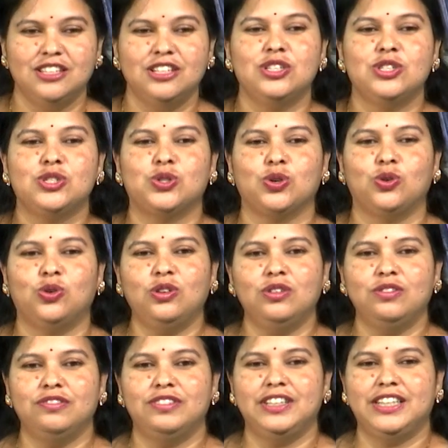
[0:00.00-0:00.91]
So,
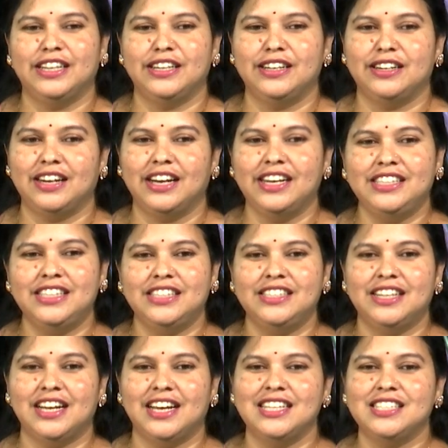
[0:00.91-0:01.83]
we can write it
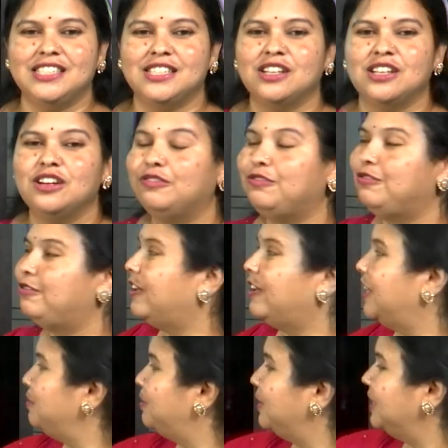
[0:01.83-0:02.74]
as
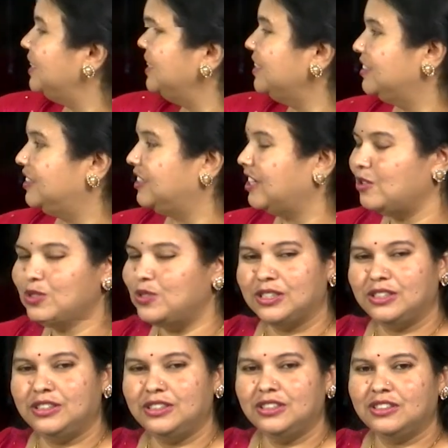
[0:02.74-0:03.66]
5 by
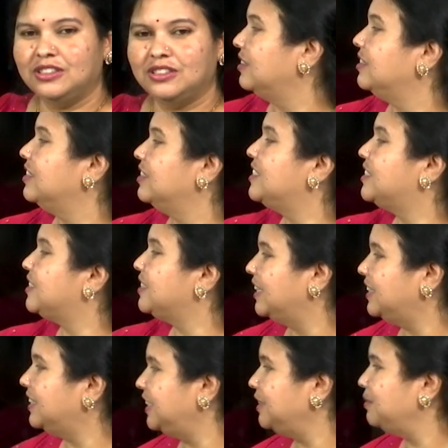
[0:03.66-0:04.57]
1000 is
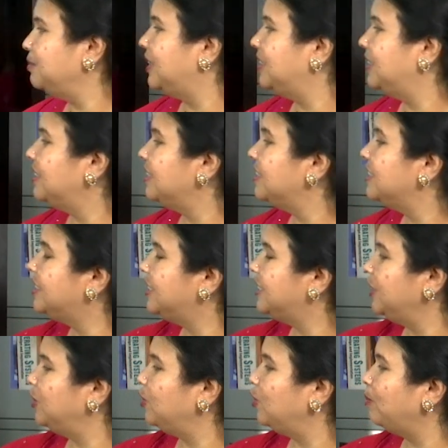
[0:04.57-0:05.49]
nothing but
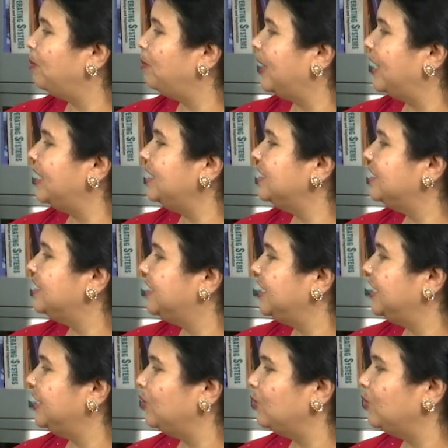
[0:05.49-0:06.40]

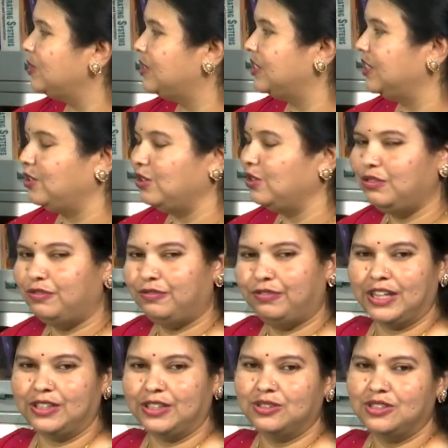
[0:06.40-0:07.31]

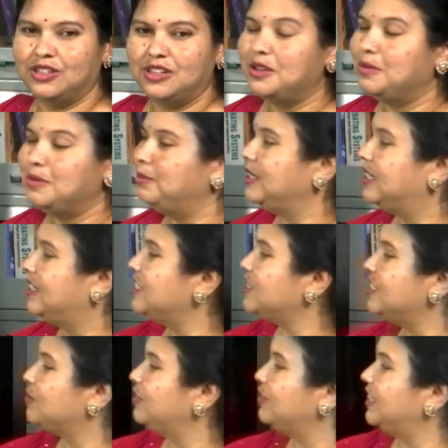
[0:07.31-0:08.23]
0.005,
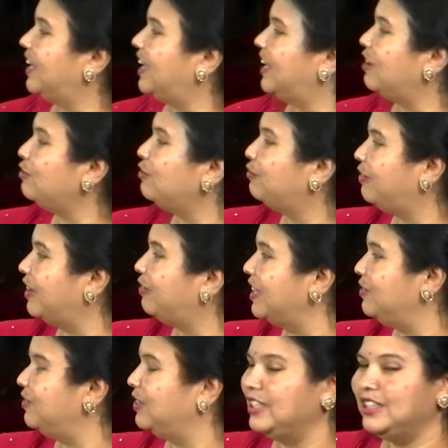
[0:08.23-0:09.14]
because we have
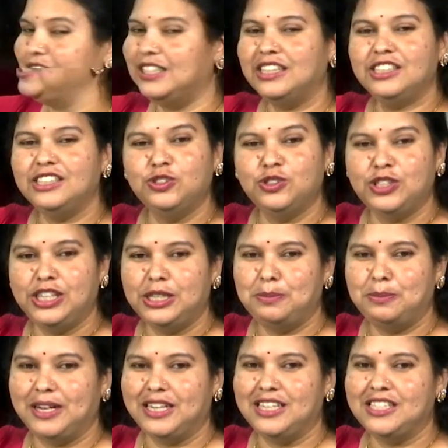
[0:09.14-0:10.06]
5 in the unit
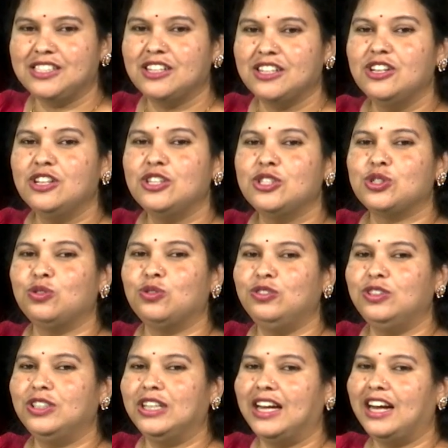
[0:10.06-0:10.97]
place. So,
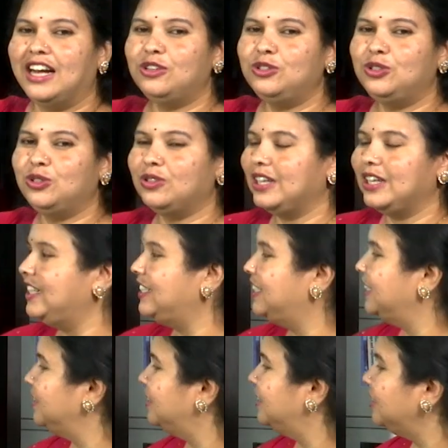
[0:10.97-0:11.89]
we have to write
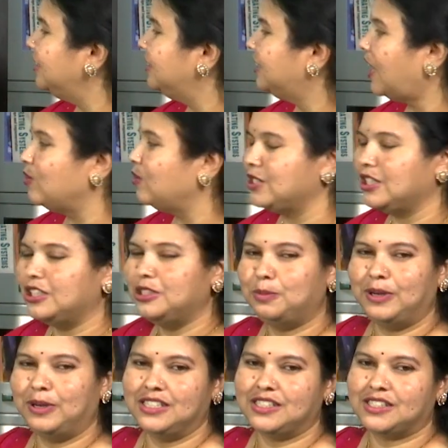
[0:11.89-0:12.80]
in the 1000
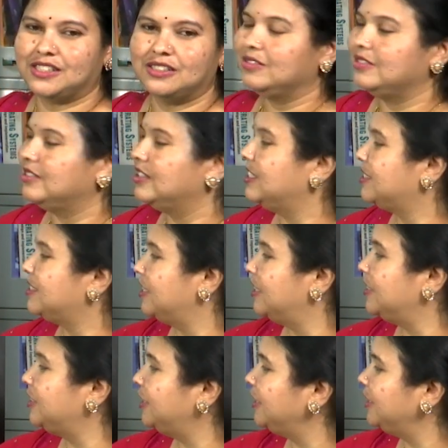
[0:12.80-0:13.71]
place. That is
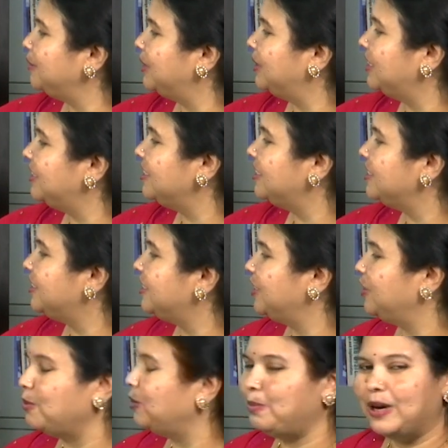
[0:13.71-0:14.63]
nothing but
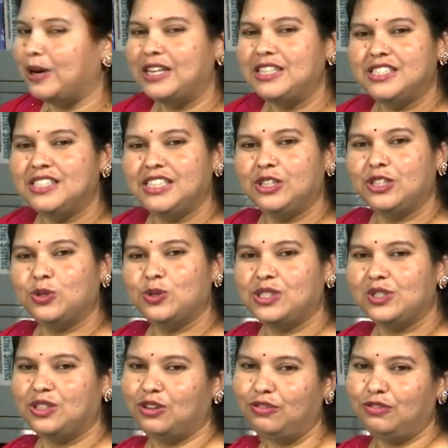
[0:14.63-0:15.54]

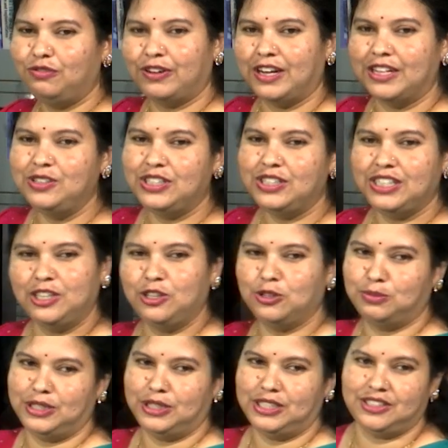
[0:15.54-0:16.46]
0.005
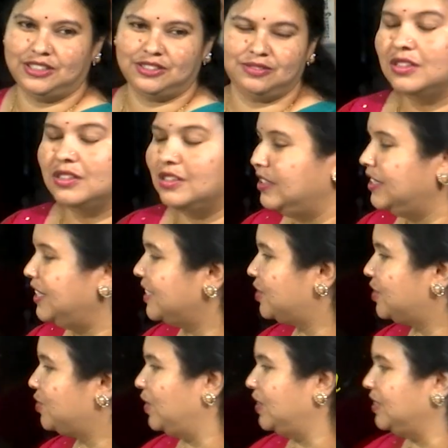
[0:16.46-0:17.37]
kilometer.
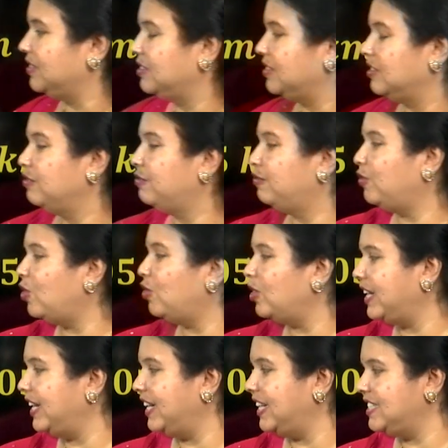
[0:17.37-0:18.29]
Next one, 4
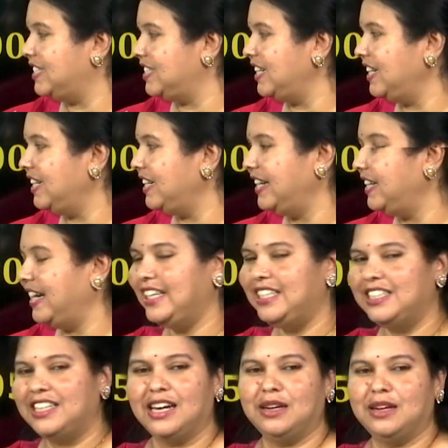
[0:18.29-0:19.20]
kg
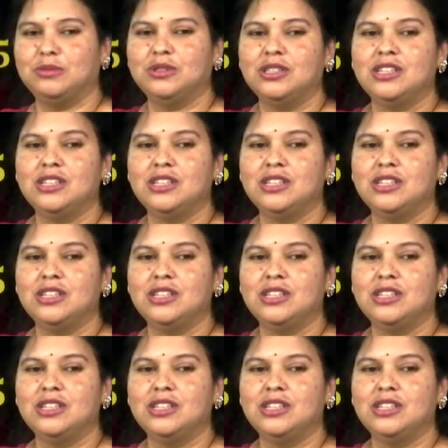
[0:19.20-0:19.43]
8 gram.